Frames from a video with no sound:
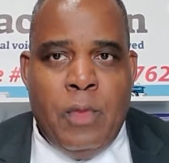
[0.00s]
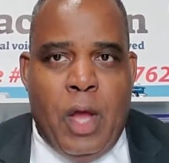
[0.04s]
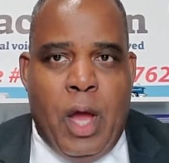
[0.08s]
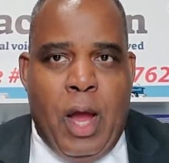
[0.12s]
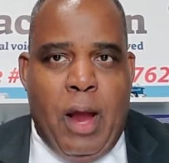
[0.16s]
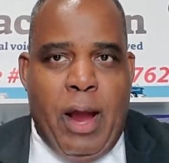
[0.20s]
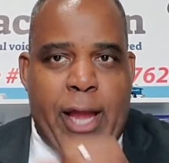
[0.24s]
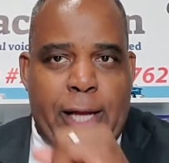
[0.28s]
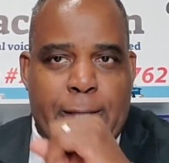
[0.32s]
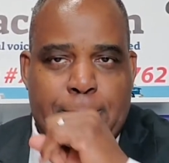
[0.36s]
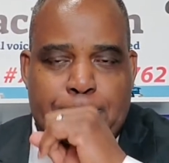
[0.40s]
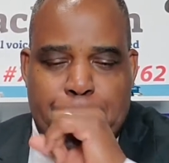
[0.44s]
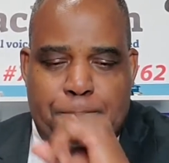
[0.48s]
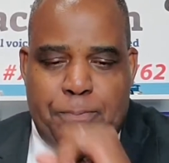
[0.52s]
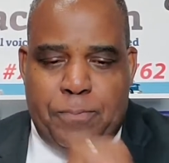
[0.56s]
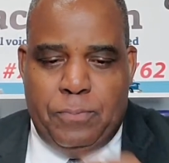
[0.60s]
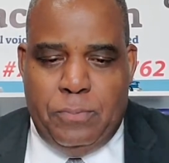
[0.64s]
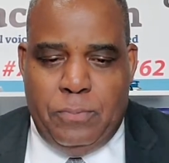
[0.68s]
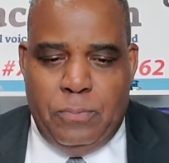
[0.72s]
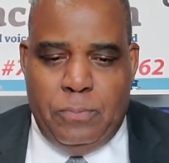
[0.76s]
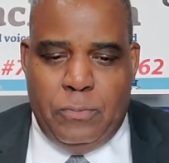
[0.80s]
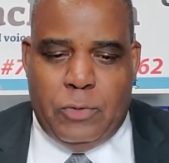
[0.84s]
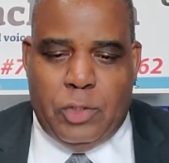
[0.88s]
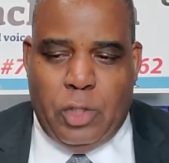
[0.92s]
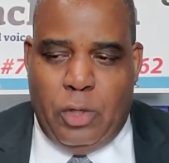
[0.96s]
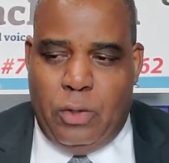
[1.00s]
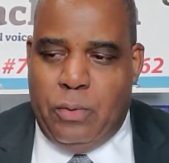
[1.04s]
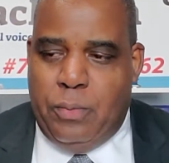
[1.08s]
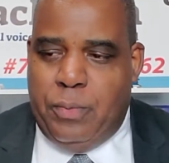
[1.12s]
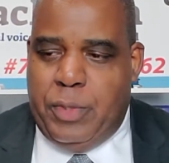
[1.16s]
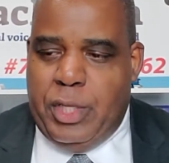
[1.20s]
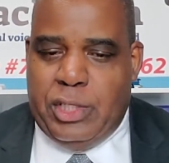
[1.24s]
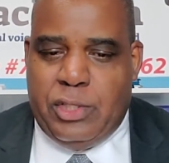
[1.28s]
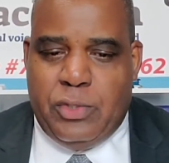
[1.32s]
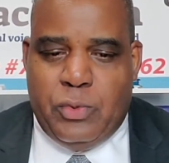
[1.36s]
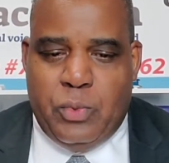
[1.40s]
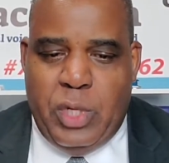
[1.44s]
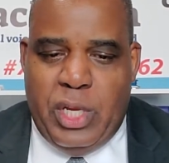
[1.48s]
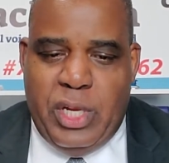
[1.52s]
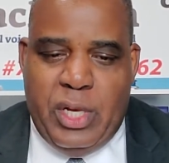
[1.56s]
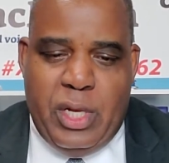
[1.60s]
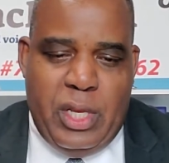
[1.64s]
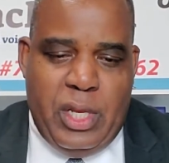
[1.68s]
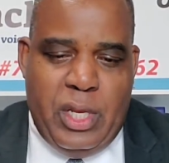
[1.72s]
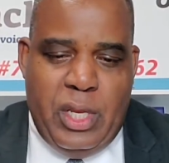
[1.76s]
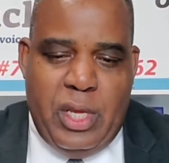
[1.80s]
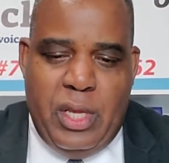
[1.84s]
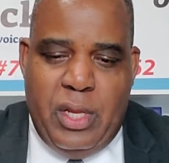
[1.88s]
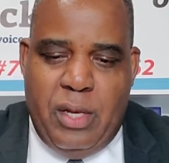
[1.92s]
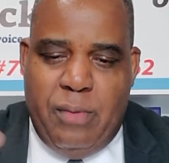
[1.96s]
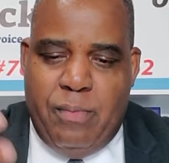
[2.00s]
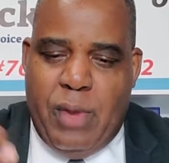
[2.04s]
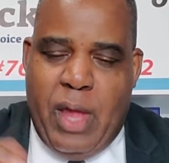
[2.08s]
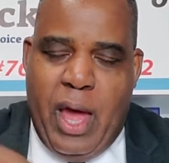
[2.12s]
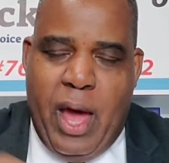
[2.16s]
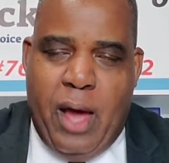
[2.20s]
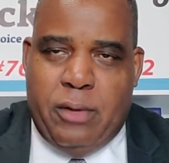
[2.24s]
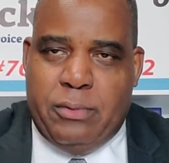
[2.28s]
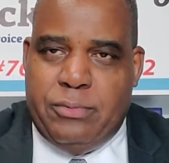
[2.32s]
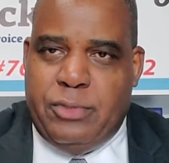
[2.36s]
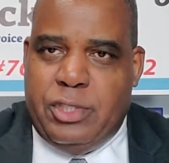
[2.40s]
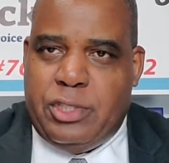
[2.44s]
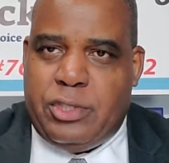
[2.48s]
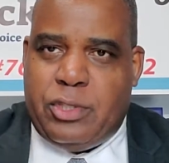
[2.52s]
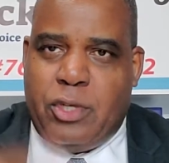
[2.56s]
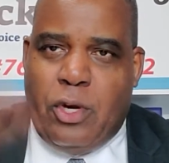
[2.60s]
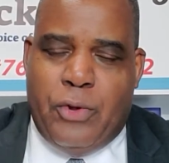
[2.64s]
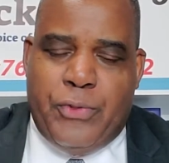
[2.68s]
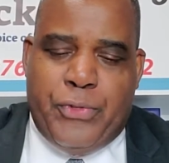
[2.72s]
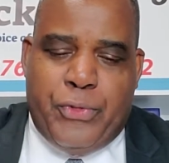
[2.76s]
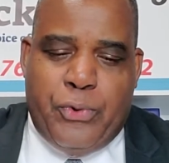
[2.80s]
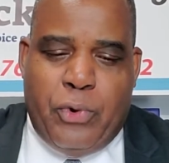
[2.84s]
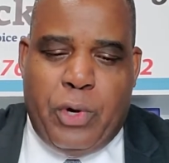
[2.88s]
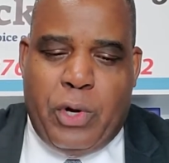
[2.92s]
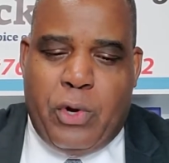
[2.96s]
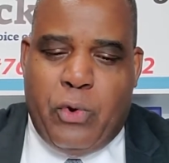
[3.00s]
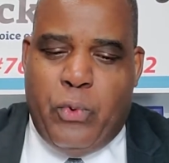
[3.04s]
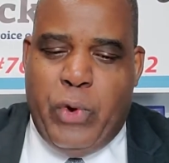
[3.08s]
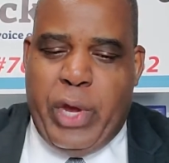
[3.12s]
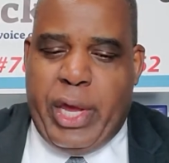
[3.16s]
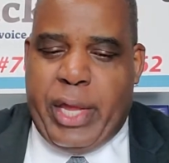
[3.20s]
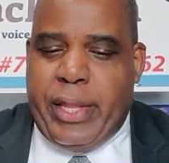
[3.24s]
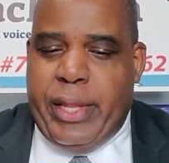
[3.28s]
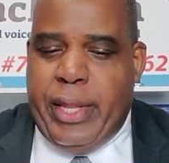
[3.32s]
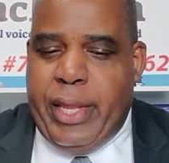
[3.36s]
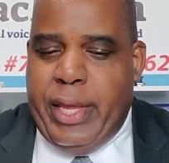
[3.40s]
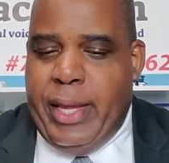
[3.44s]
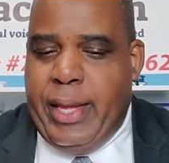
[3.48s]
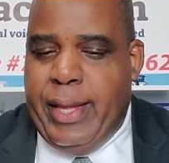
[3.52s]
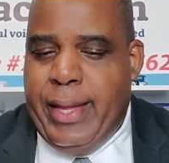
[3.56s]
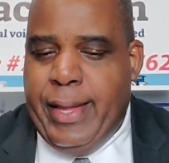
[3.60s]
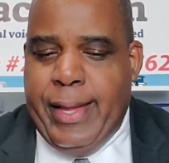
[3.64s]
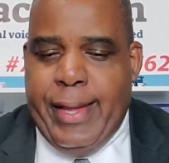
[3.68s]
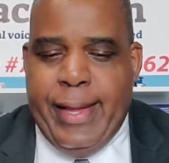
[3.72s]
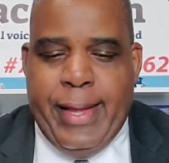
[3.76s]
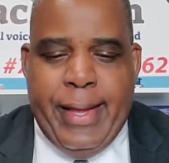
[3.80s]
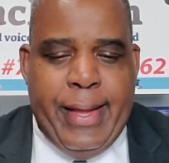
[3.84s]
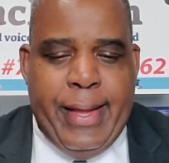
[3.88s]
All right, so this, and then I'll just go through it quickly.